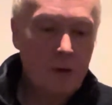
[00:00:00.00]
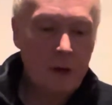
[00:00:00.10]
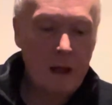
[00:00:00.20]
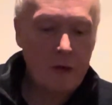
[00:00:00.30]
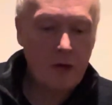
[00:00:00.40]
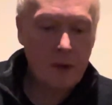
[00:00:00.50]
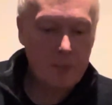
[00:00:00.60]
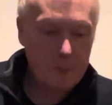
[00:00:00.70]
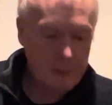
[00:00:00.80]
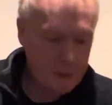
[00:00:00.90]
catch
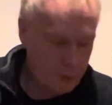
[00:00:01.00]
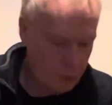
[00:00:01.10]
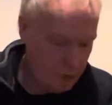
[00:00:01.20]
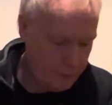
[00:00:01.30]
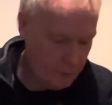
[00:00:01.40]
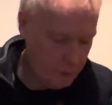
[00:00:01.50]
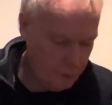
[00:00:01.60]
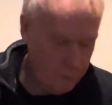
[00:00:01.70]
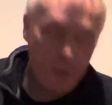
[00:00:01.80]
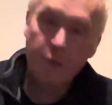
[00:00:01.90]
up and do a few
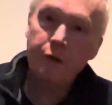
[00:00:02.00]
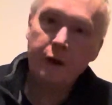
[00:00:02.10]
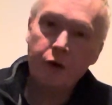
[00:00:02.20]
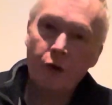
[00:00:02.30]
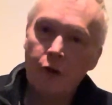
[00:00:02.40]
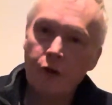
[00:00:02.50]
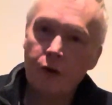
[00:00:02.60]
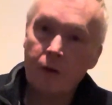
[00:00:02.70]
videos